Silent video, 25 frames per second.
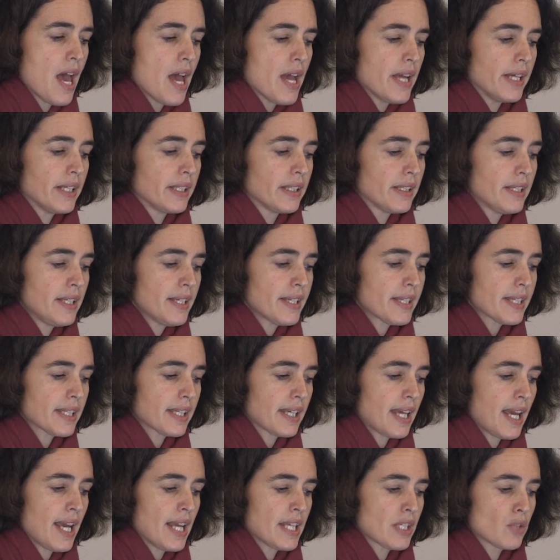In this
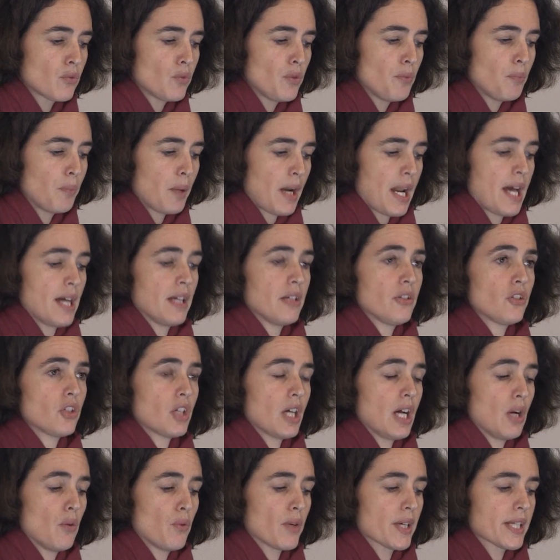case, we plunge
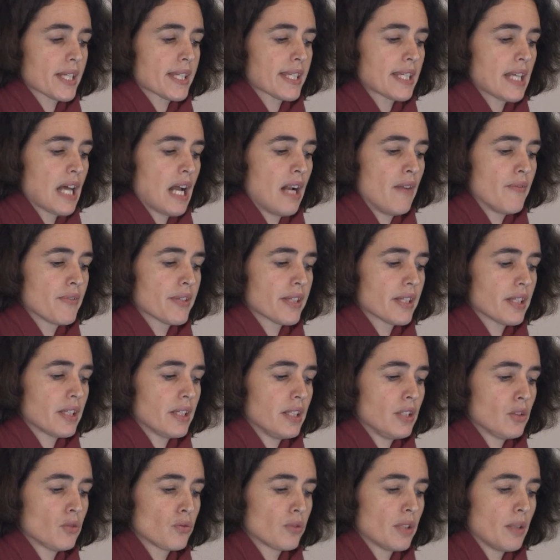ourselves
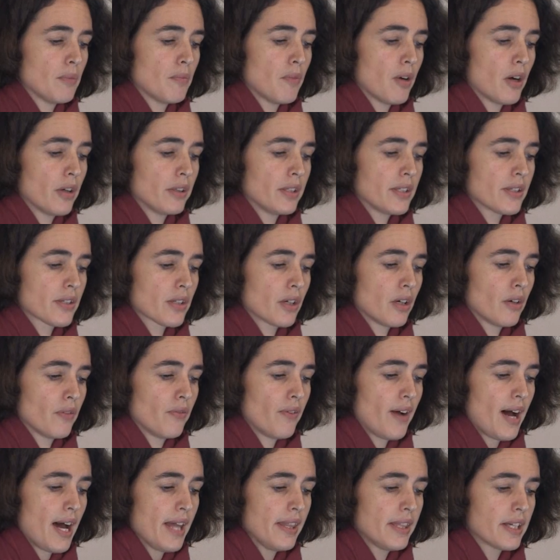into the bodies of
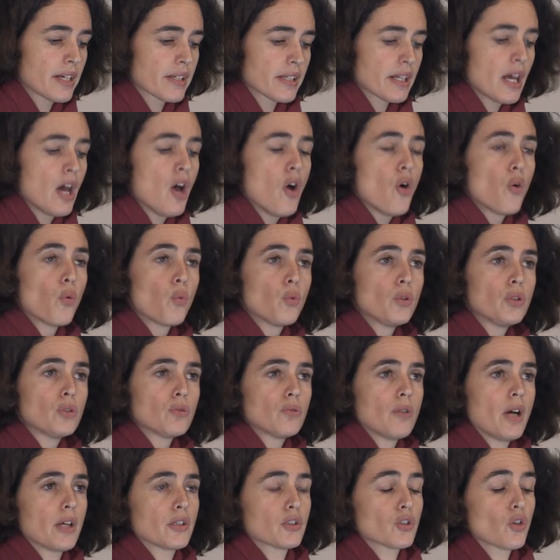others. We do
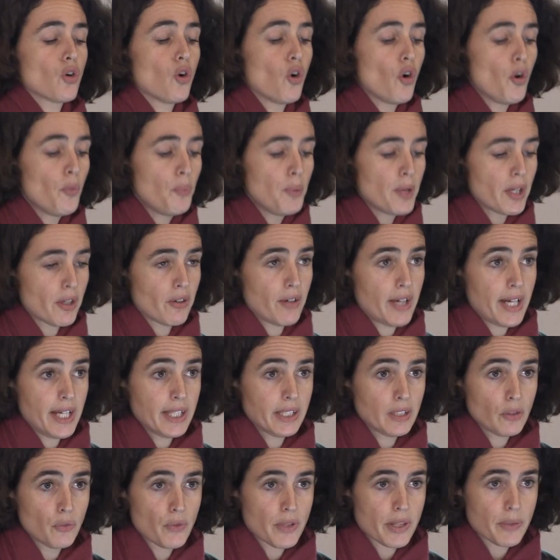not
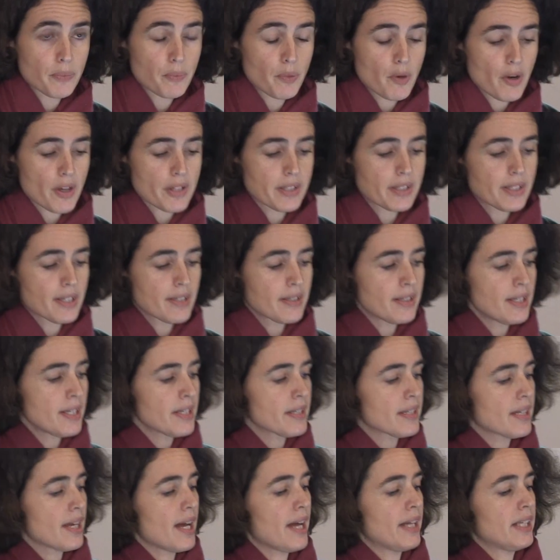operate with
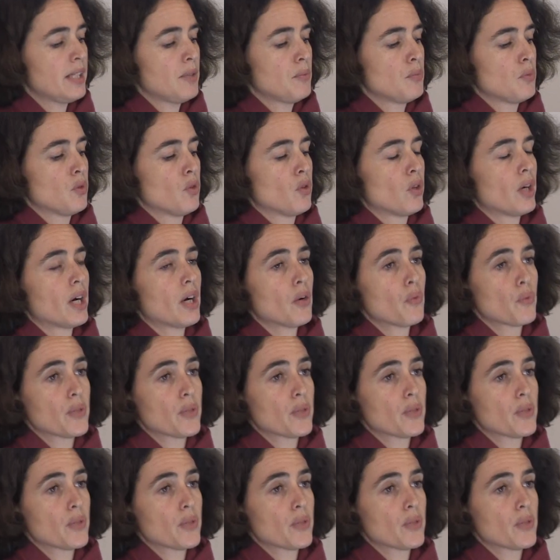prostheses anymore.